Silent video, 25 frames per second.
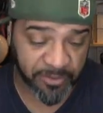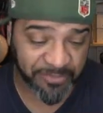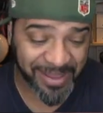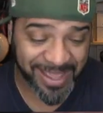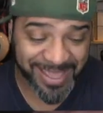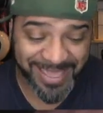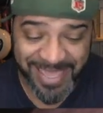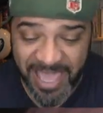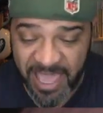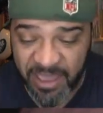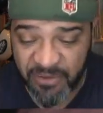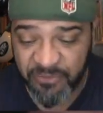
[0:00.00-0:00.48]
If
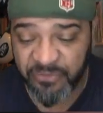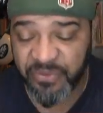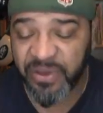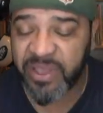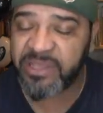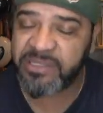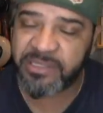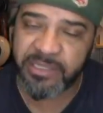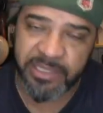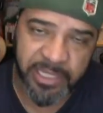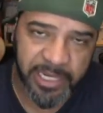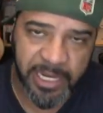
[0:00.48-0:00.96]
I can't
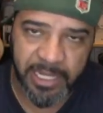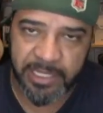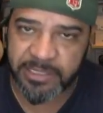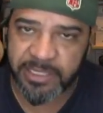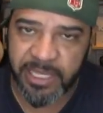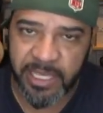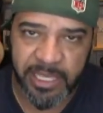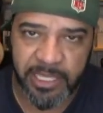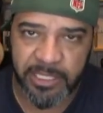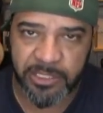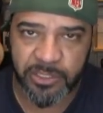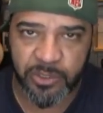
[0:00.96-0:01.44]
fix it, then I'll
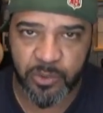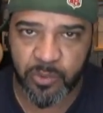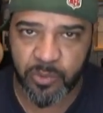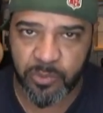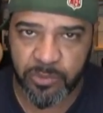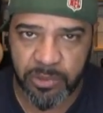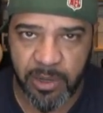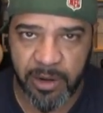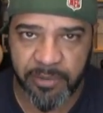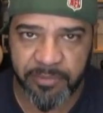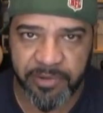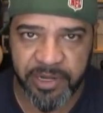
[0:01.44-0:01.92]
take it to
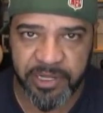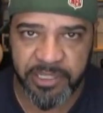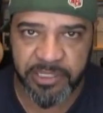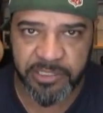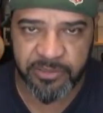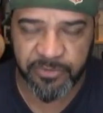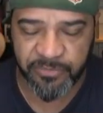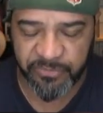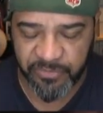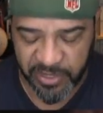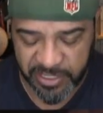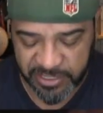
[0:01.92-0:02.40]
whoever
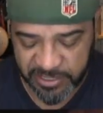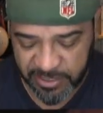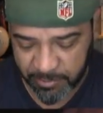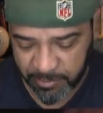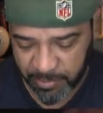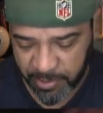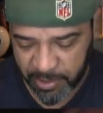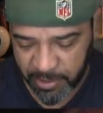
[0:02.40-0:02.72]
needs to fix it.